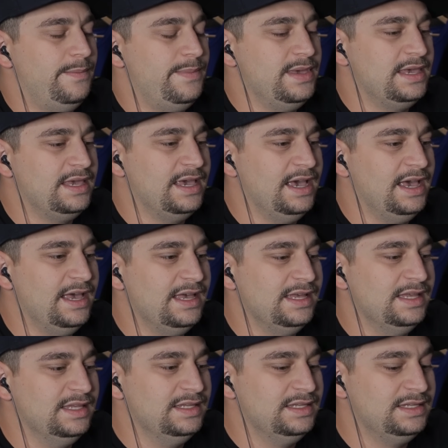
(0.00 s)

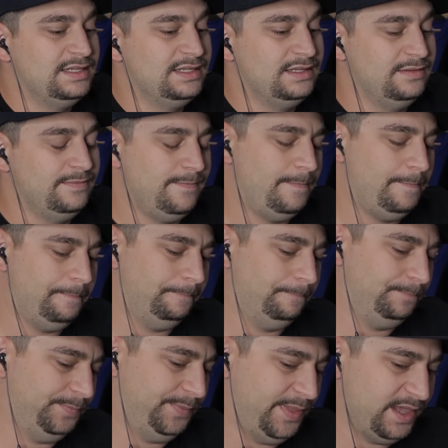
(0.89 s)
Because
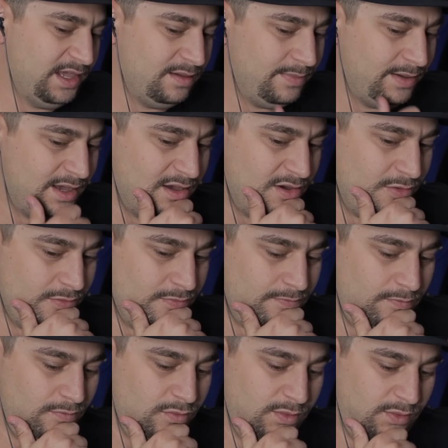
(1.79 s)
think about
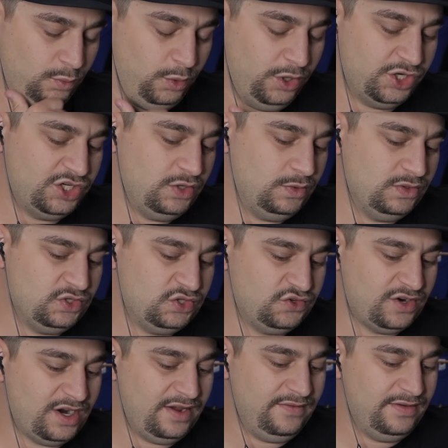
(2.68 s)
where she
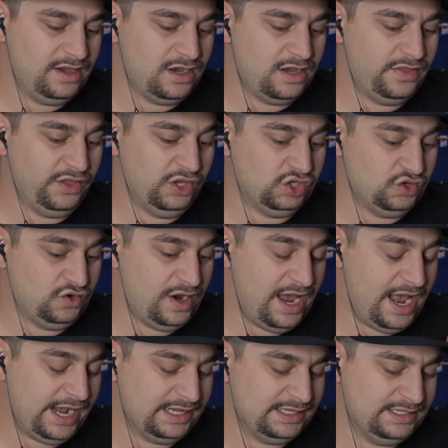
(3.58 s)
was driving on the
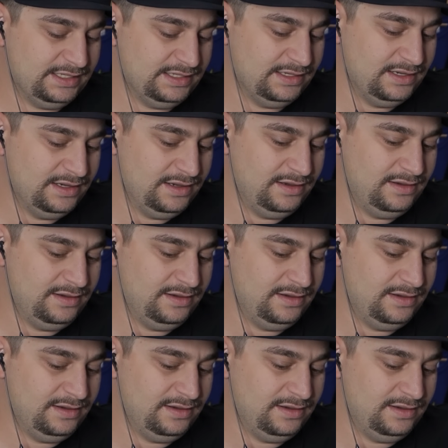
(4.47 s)
tracks.